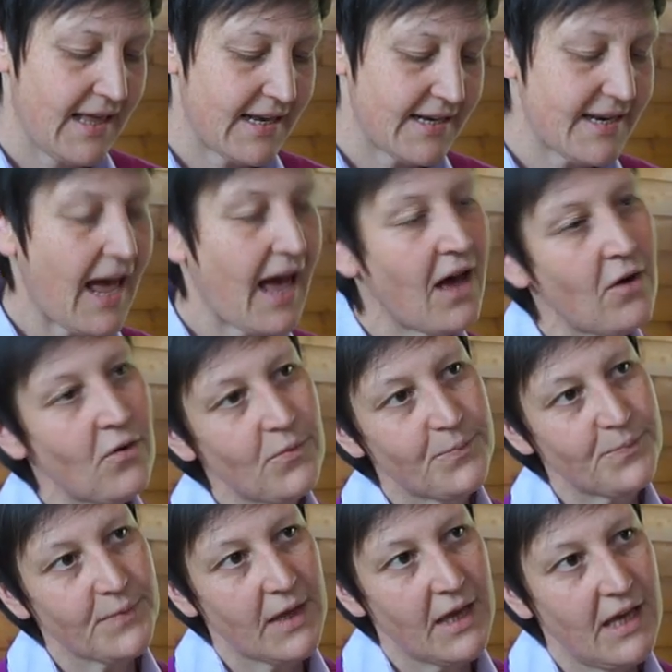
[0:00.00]

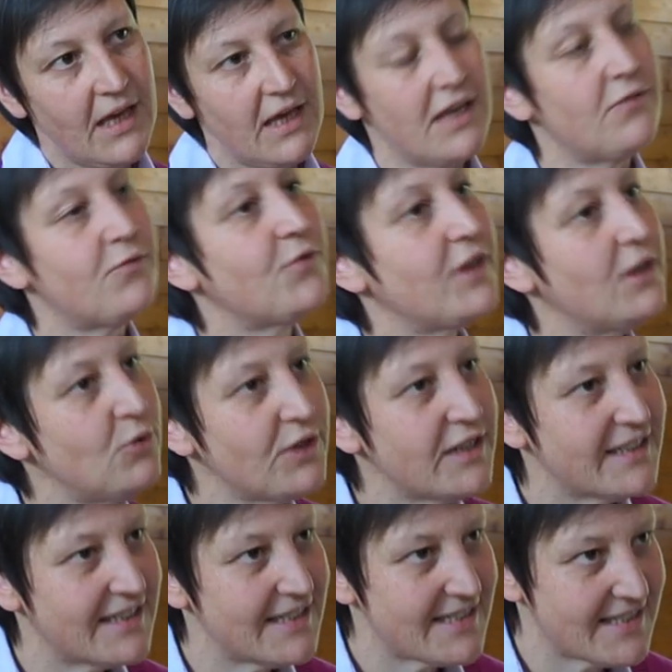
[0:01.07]
Now, if we look
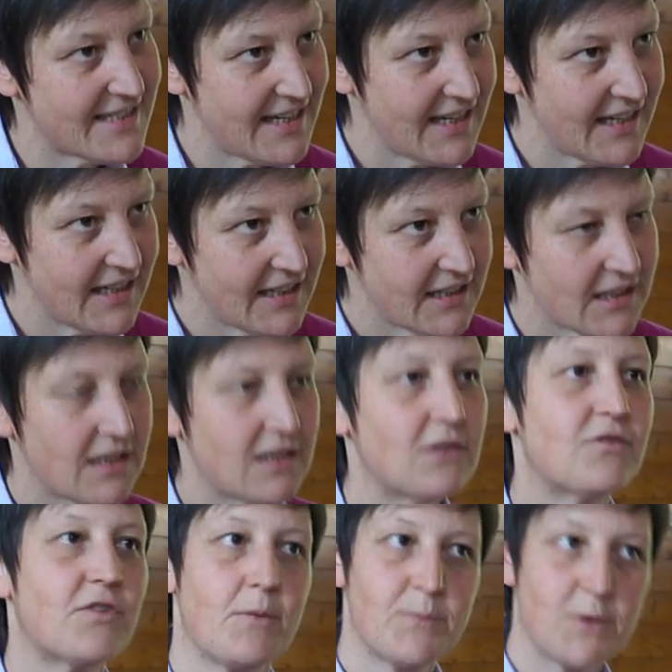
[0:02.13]
at the scene
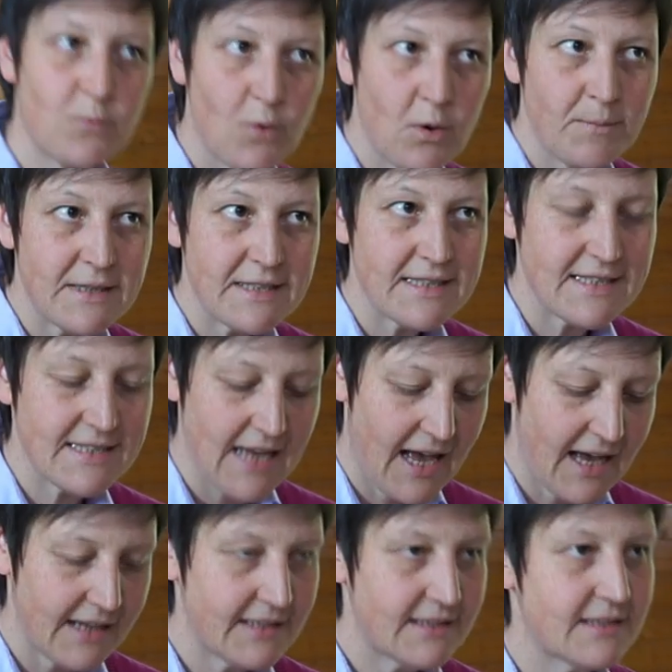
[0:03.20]
from the woman's
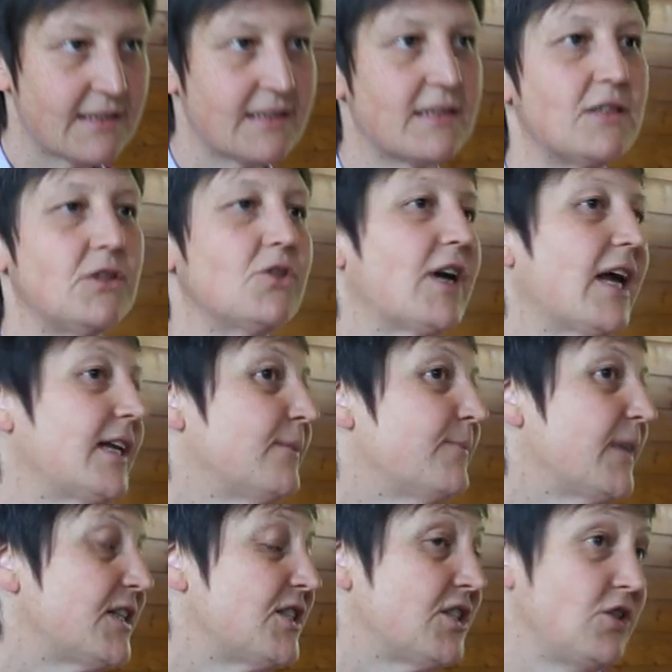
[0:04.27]
side, you can
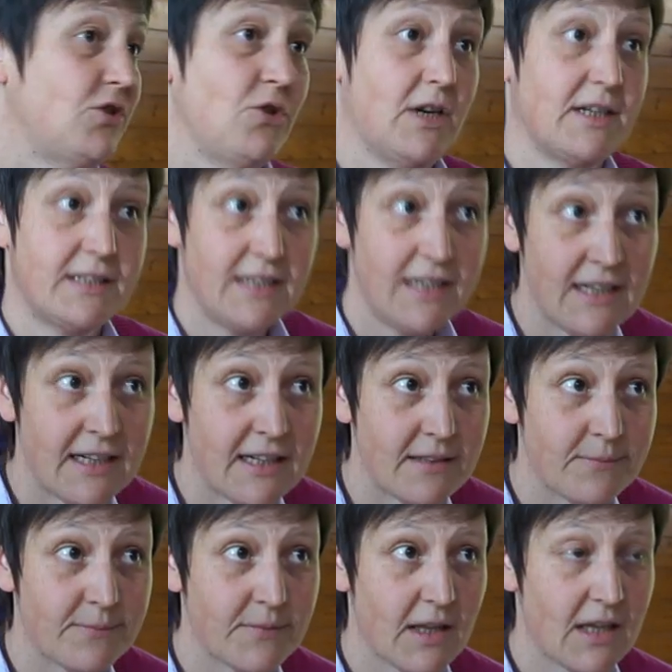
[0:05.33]
imagine you are there,
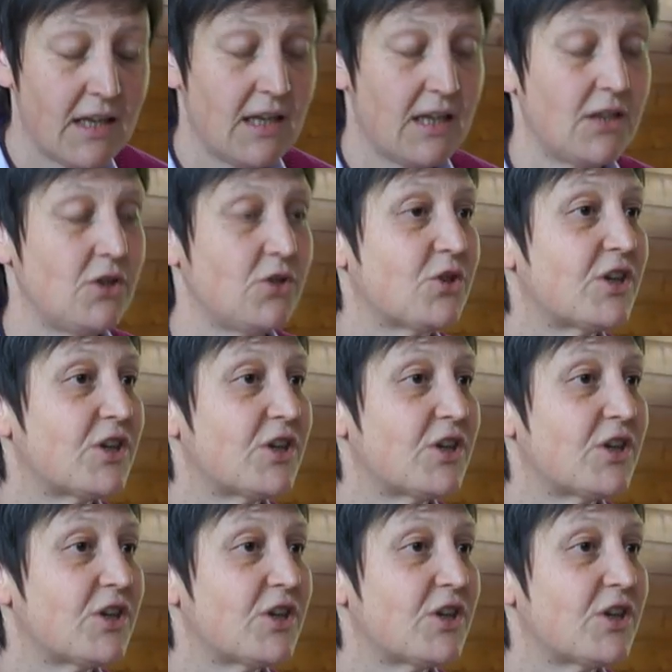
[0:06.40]
you